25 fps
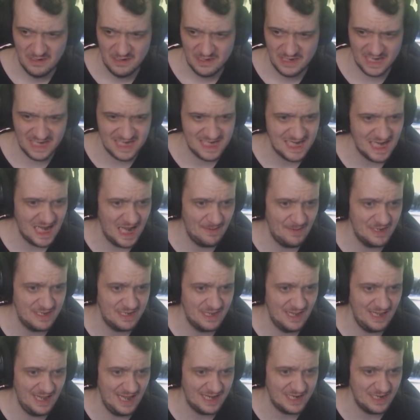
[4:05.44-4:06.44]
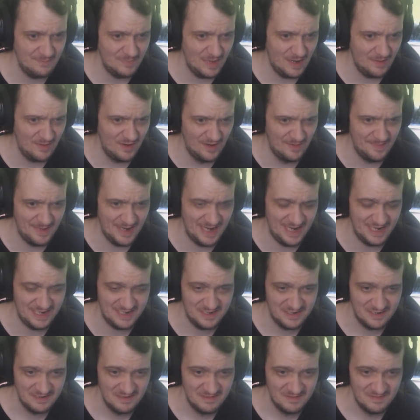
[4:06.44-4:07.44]
describe it like a bubble bath,
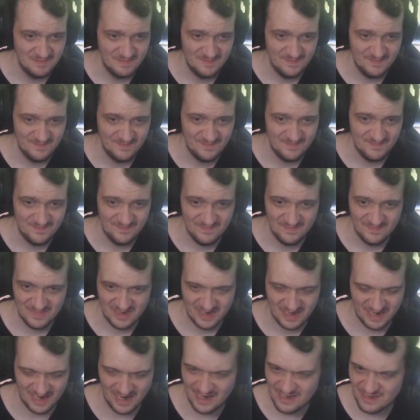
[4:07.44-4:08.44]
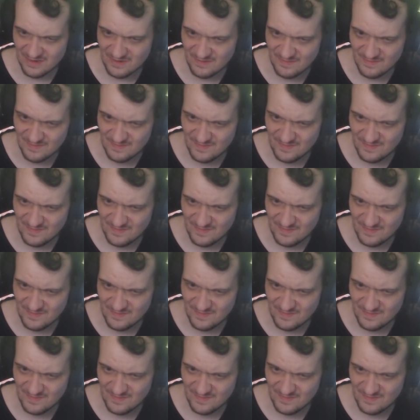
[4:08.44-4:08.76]
right?